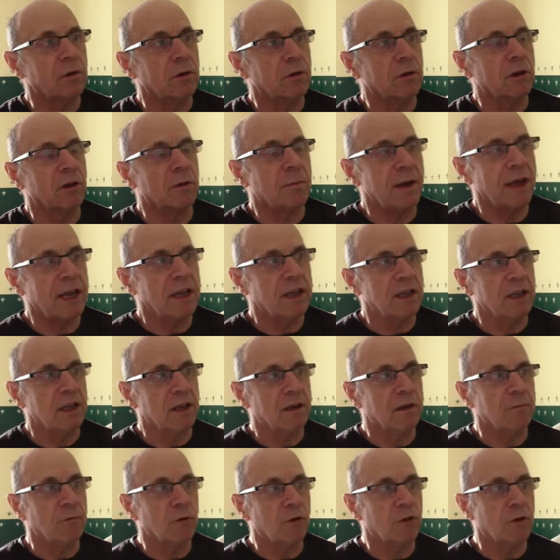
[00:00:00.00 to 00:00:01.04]
the
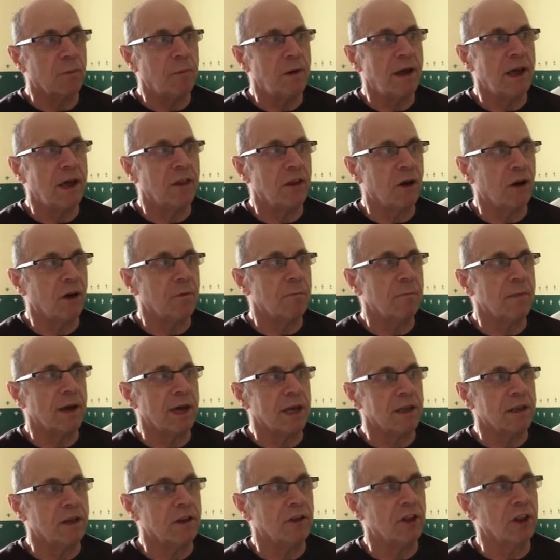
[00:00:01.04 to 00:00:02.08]
mating, or the pair that I'm
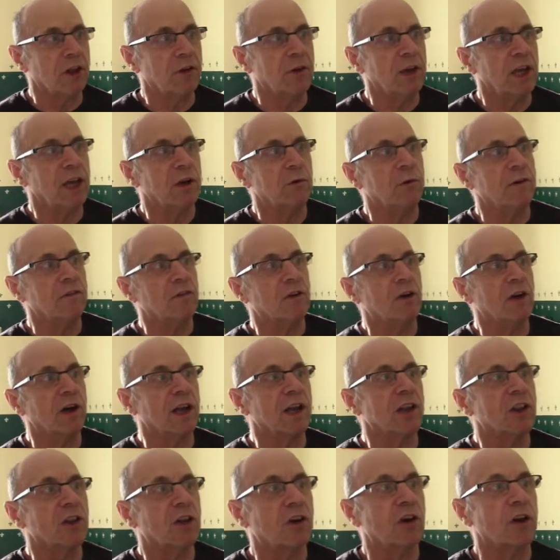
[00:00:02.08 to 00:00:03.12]
mating. So here we've got a
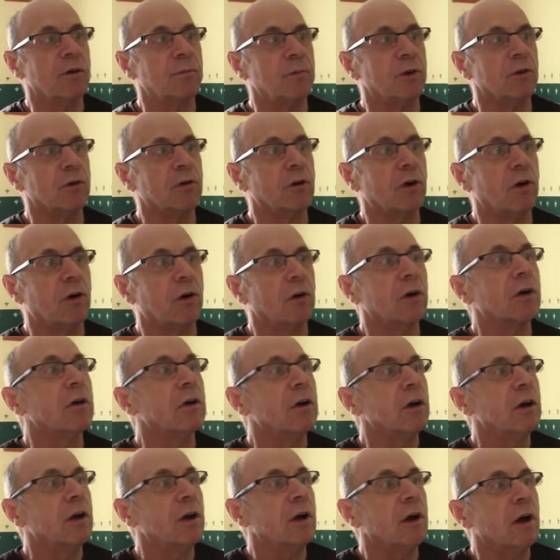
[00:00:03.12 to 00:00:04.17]
sky blue cock
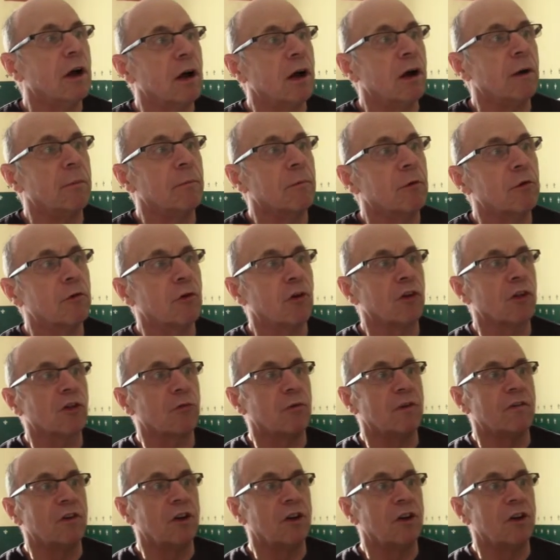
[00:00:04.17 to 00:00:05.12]
crossed with a